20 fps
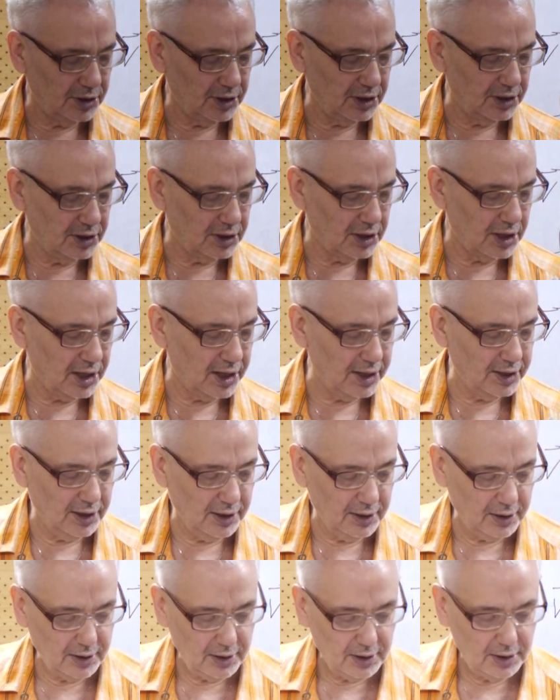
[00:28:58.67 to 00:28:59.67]
Ri,
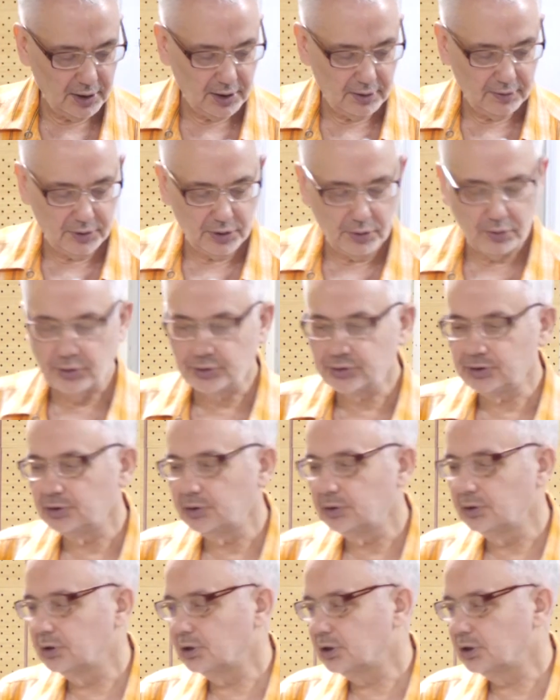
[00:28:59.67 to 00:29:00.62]
we also